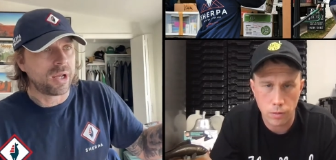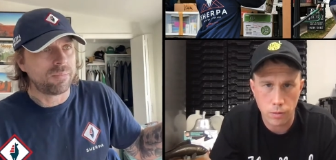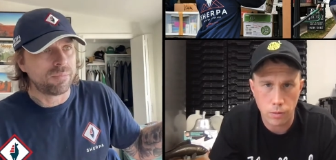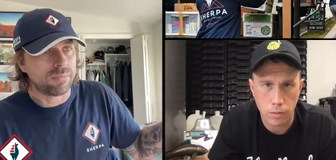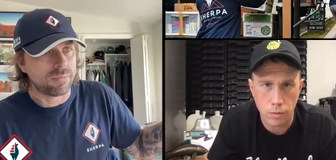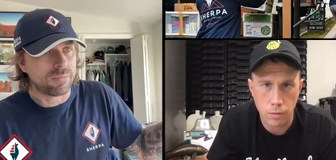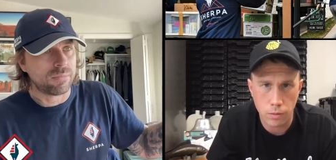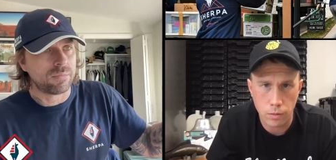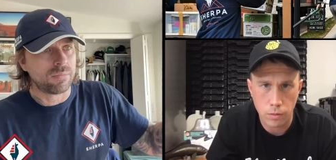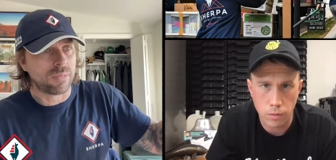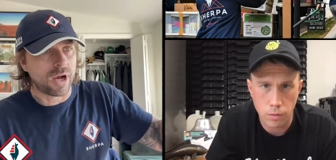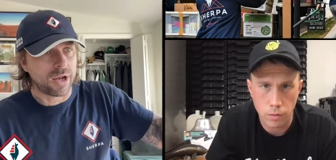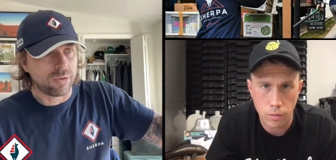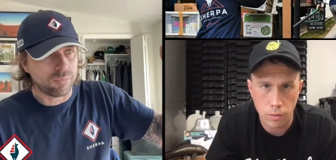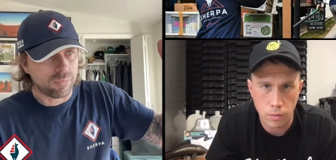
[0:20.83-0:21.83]
Speaker 1: my my,
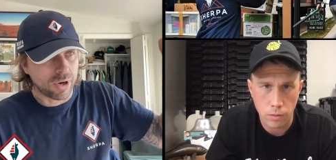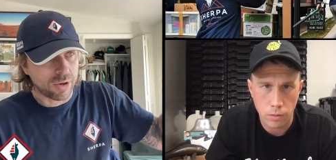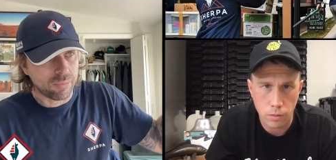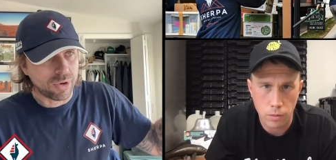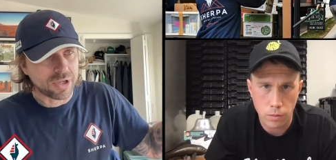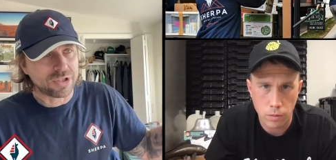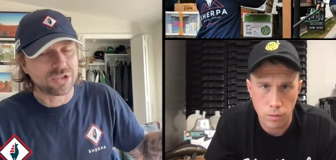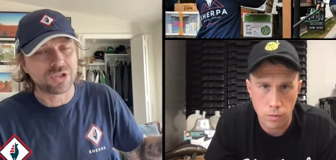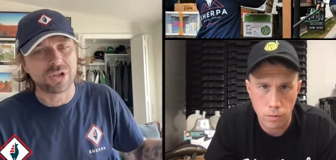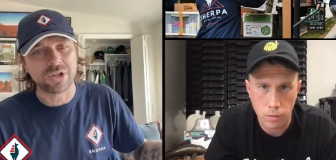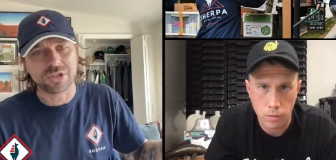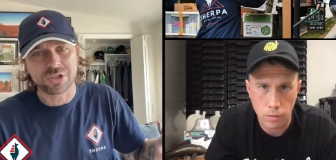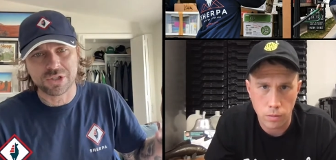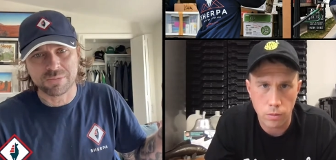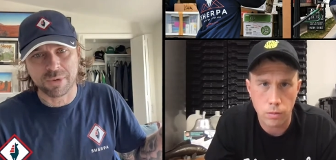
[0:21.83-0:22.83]
my search, my
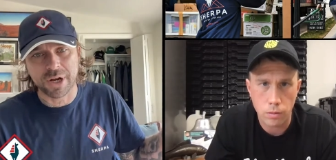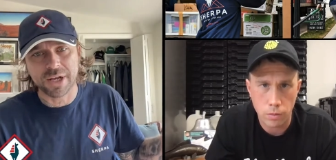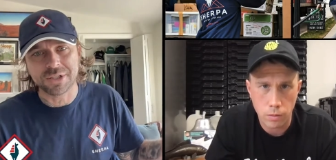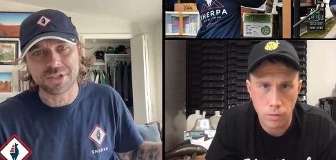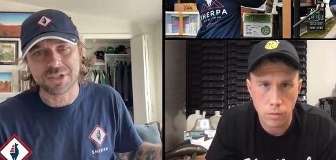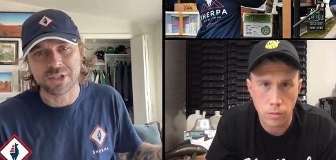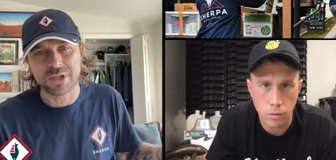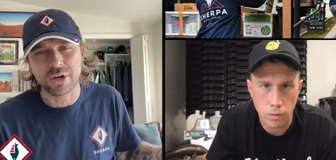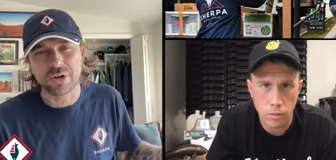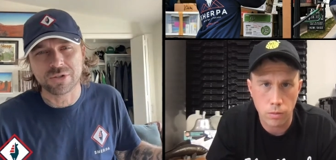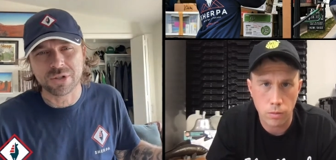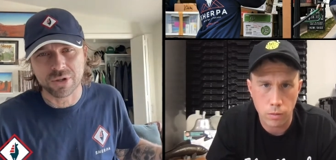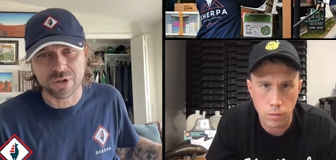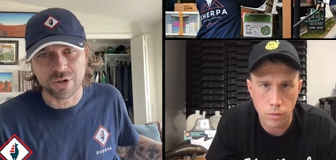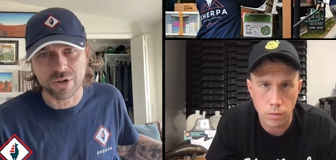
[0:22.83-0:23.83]
SEO is a little
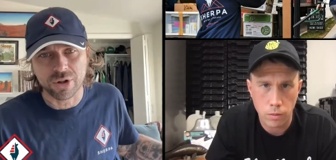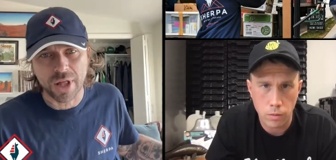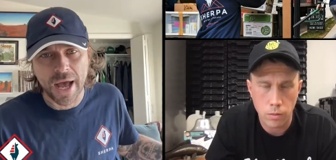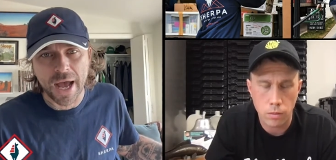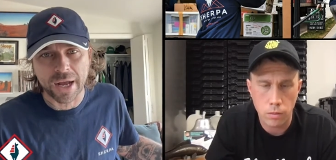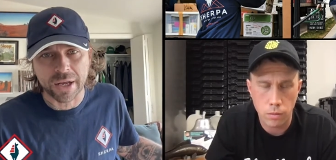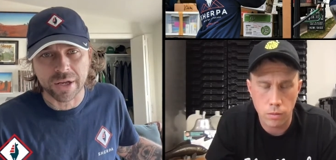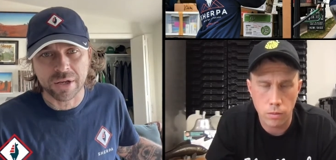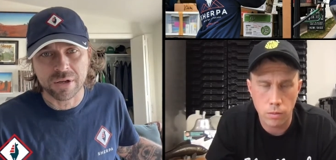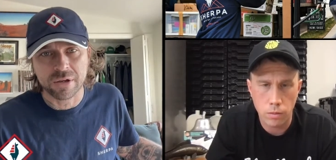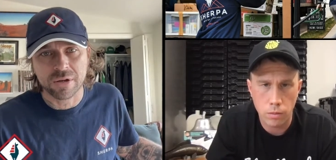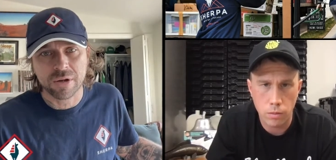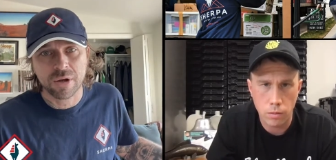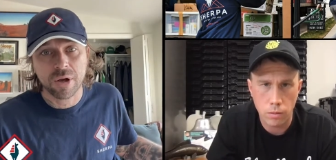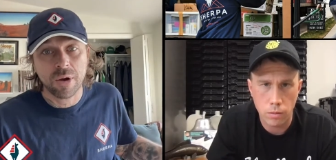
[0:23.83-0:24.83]
lagging. Mm-hmm.
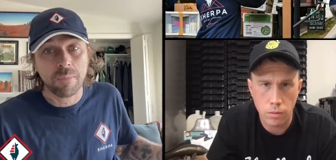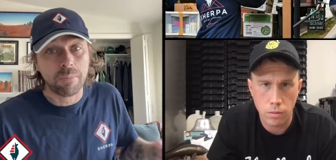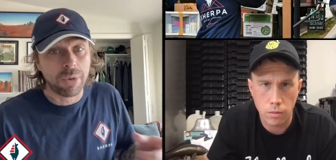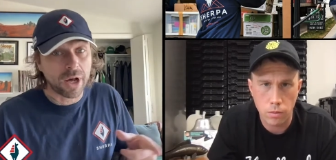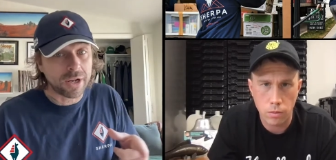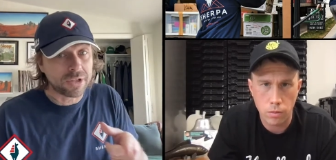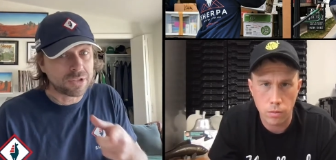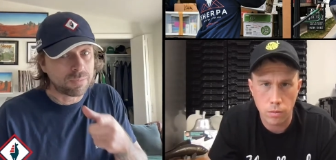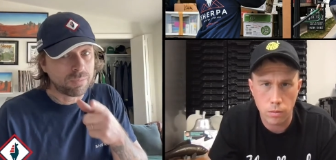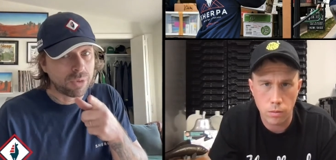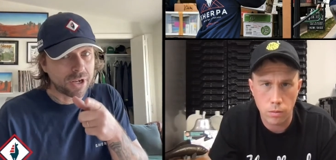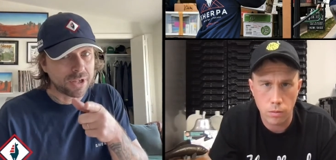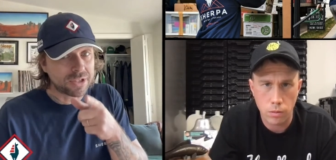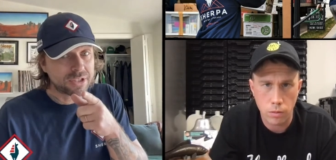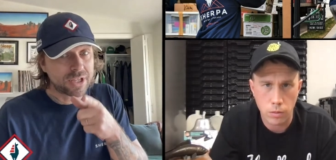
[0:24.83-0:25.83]
But it's
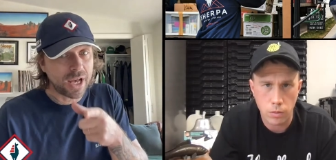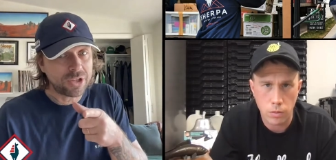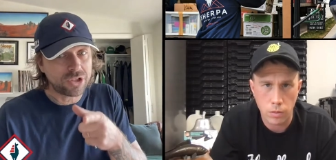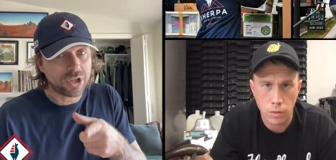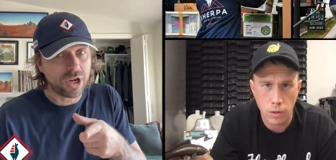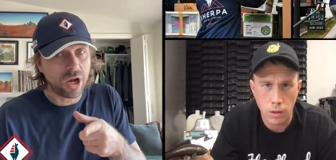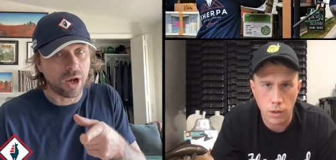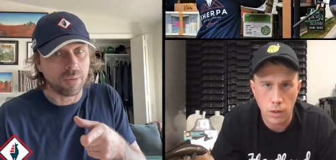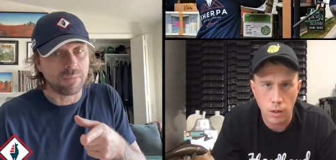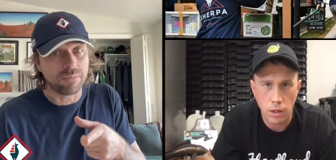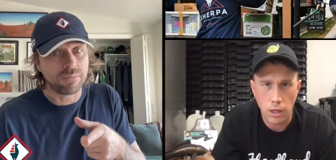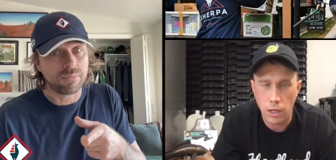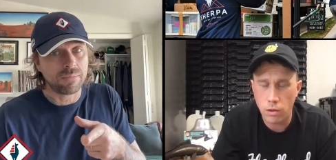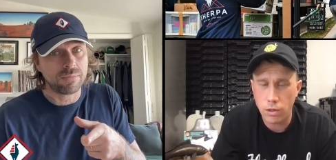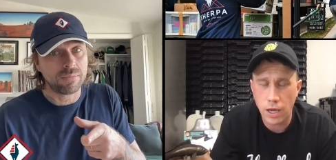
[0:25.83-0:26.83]
catching up.
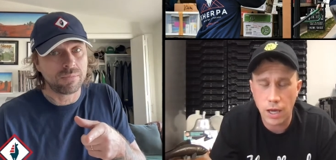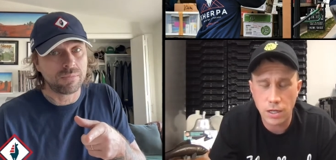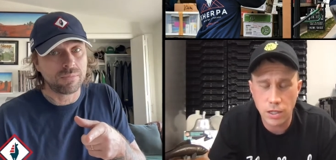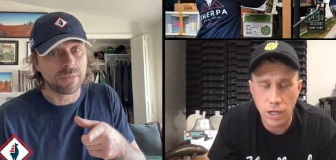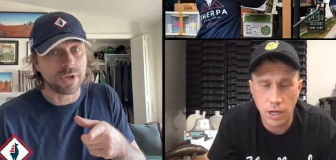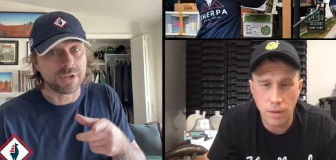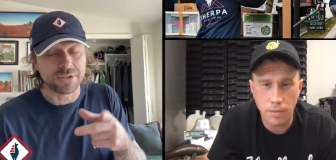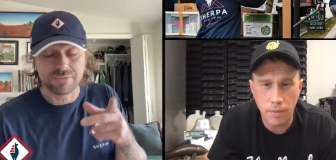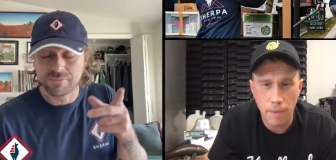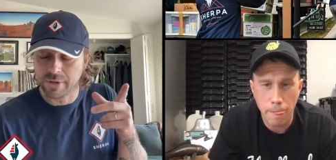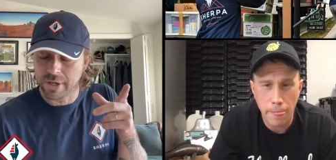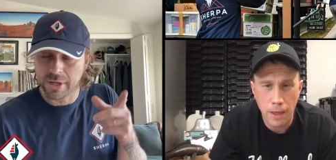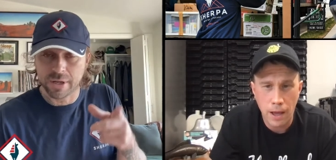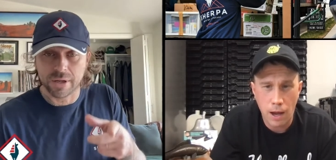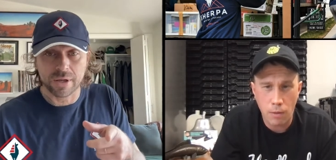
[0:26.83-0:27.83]
Speaker 2: It'll catch up.
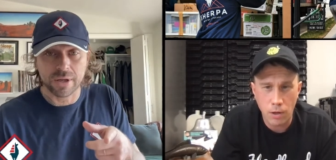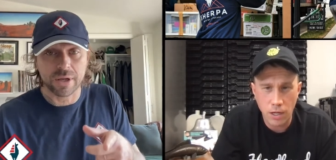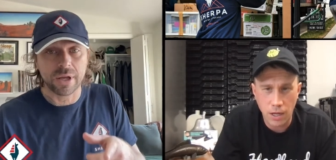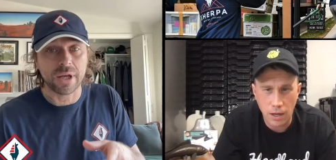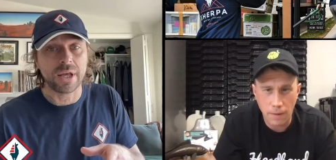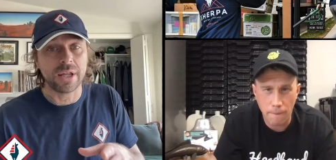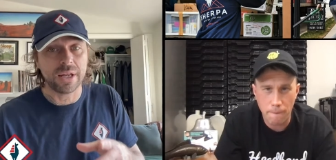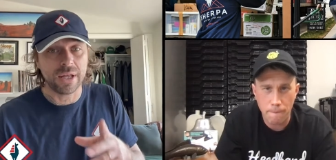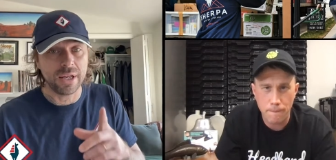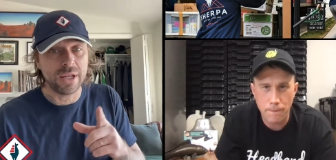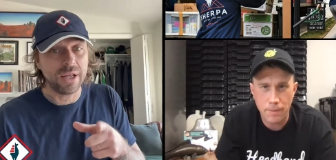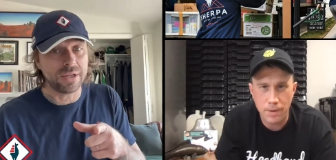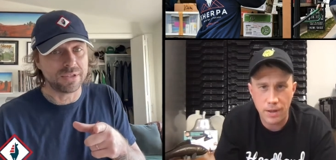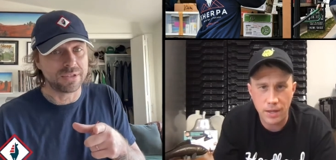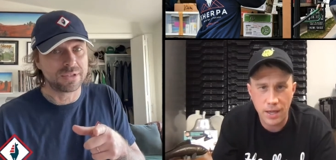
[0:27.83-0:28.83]
I want to
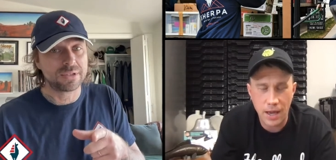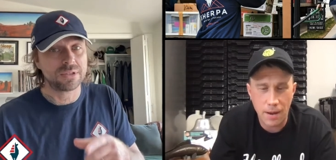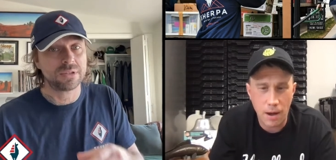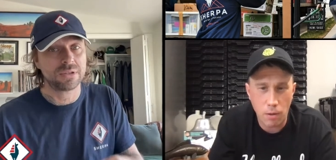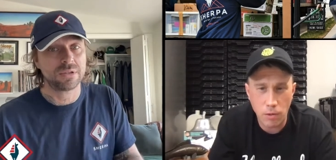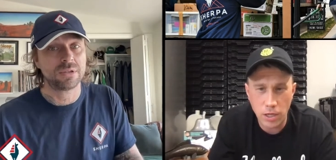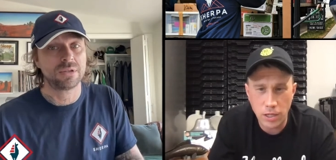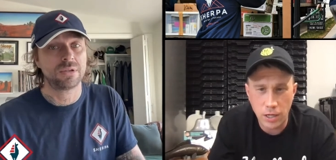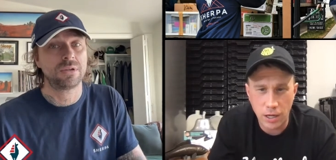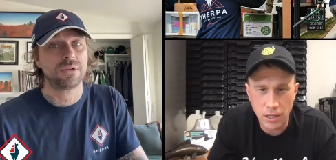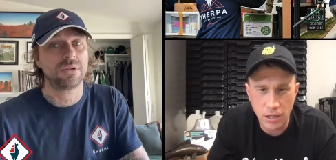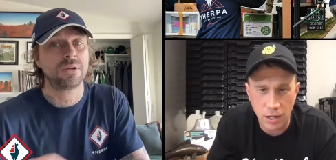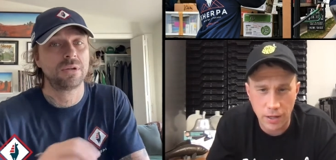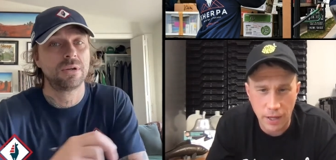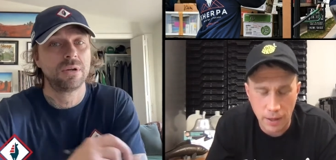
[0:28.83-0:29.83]
yeah, I want to touch
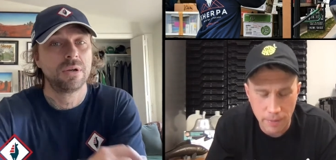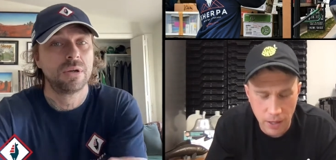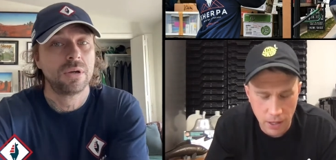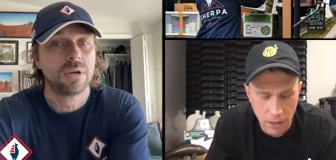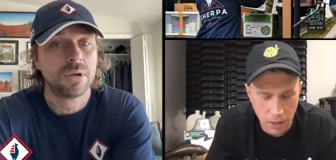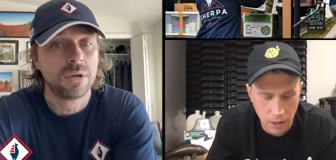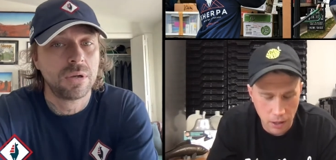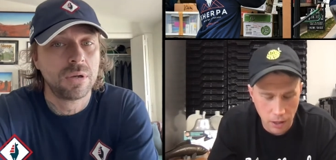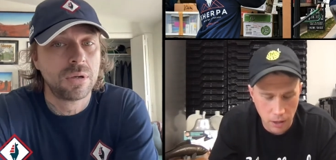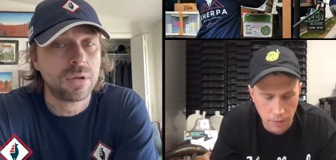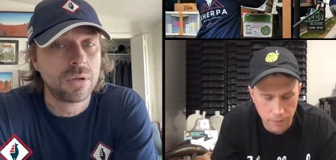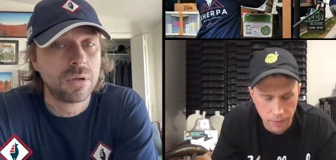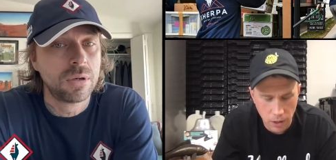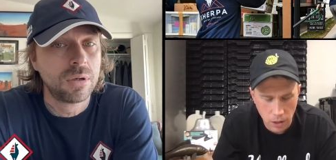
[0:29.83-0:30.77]
on that, man. Um,